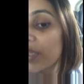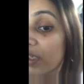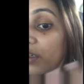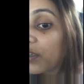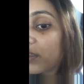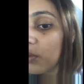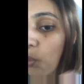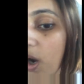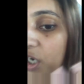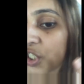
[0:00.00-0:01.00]
like a
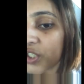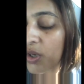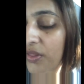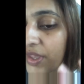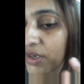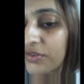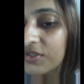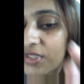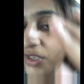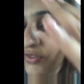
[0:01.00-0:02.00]
wash and all that other
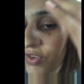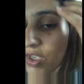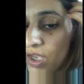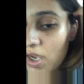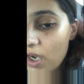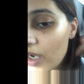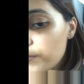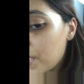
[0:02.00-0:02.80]
stuff um,